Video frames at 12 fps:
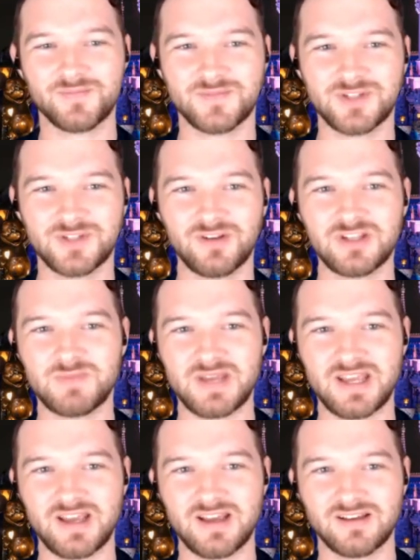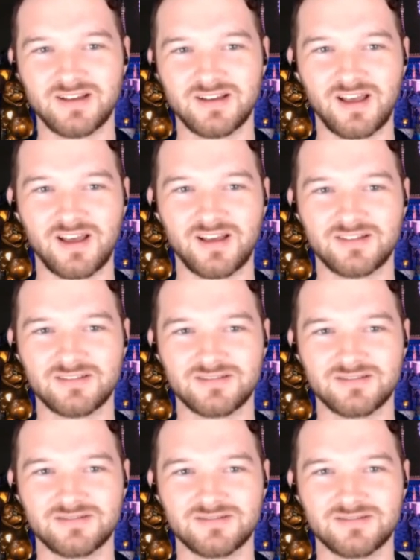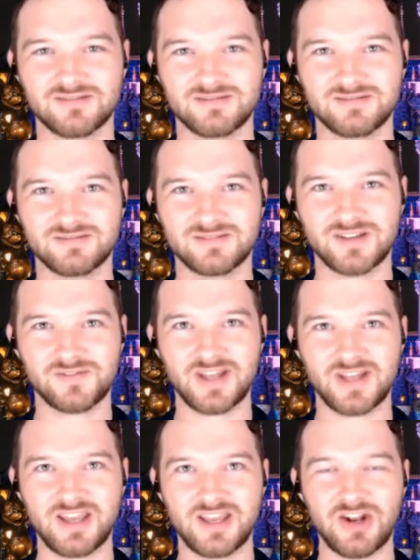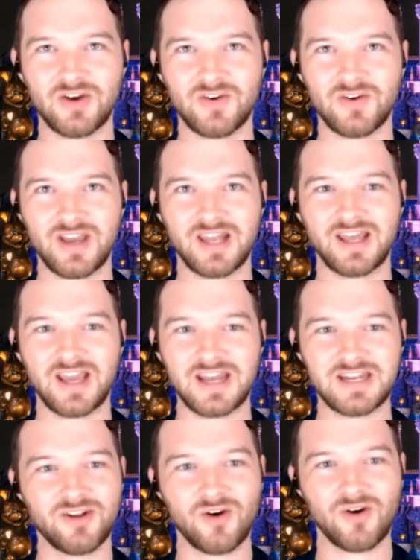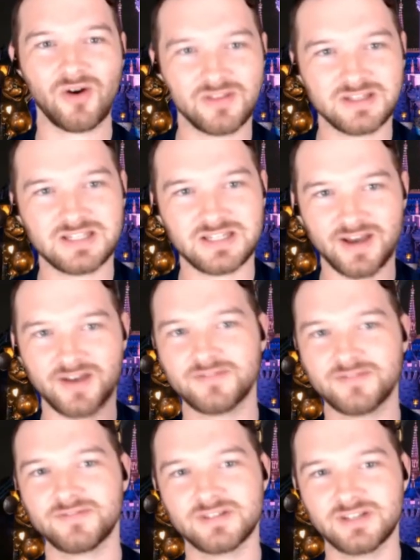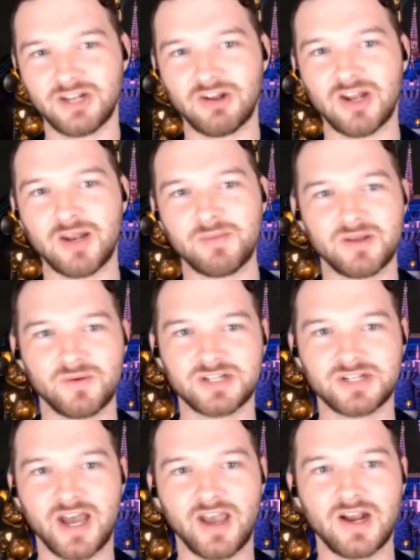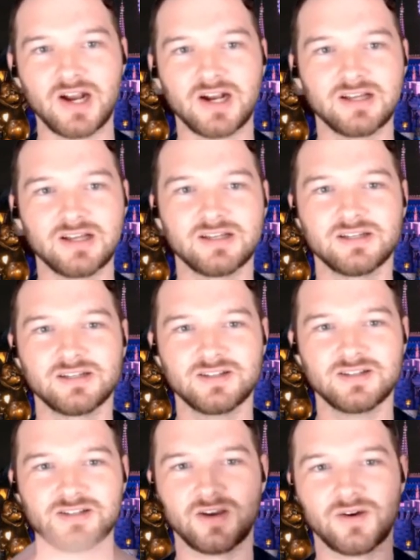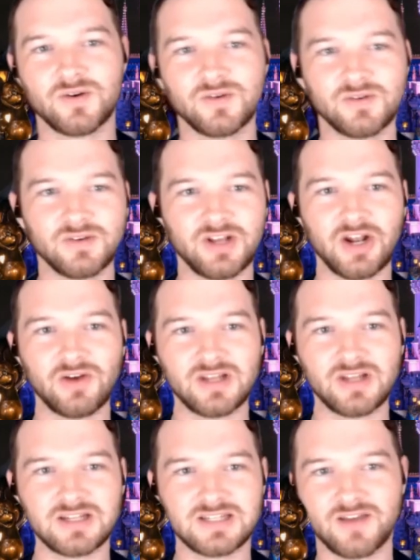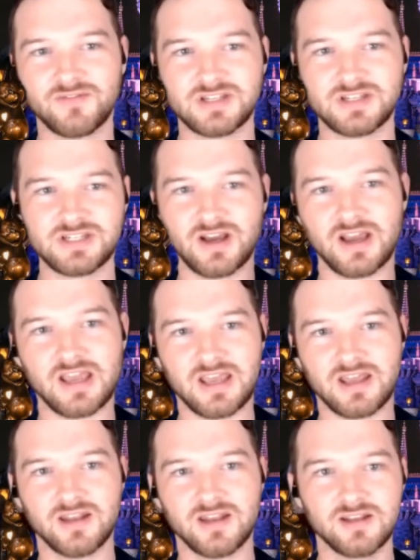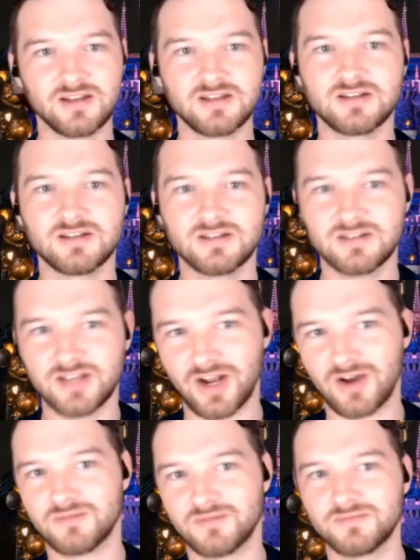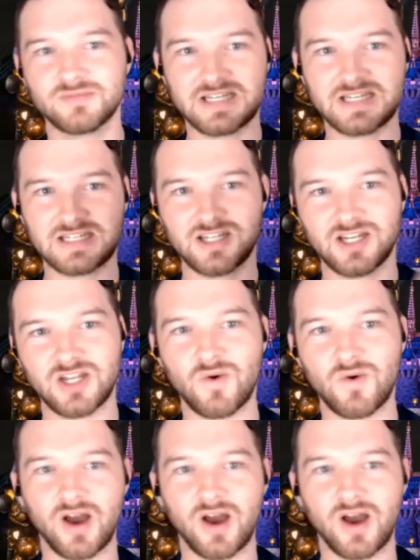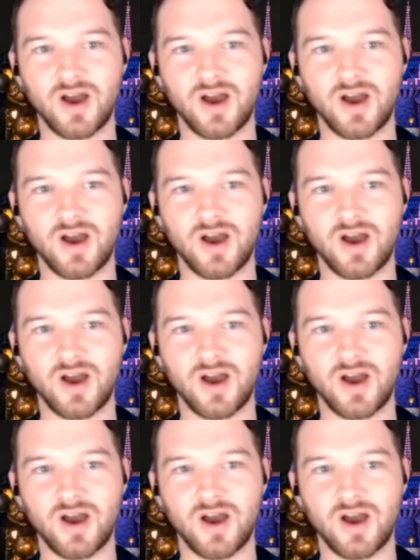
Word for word: so to speak, uh, of like, you know, okay, like I did all this stuff, you know, and I'm going to retire. So, you know, let's have this young kid, you know, continue yeah. on.